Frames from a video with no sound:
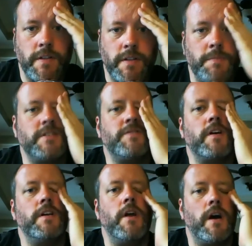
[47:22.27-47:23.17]
The SpaceX
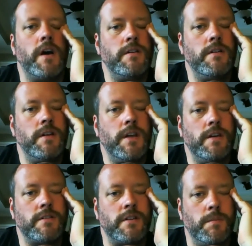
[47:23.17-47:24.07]
Falcon 9
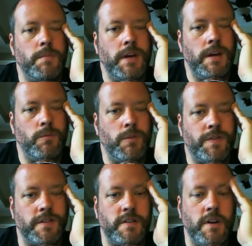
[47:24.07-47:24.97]
is going to be
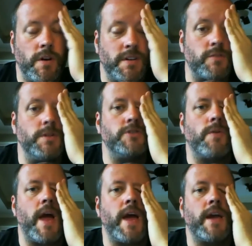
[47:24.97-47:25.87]
with the CRS-3
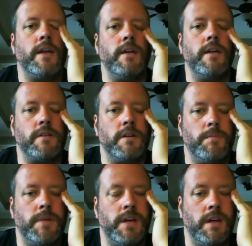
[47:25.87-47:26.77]
Dragon is going to
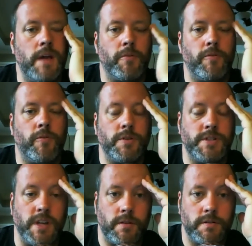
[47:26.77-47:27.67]
be April
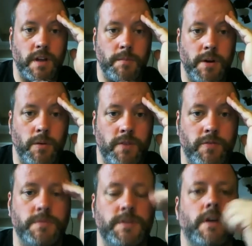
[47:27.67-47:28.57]
14th. So that'll be a week
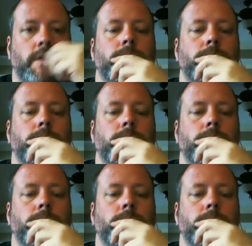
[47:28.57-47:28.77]
from today.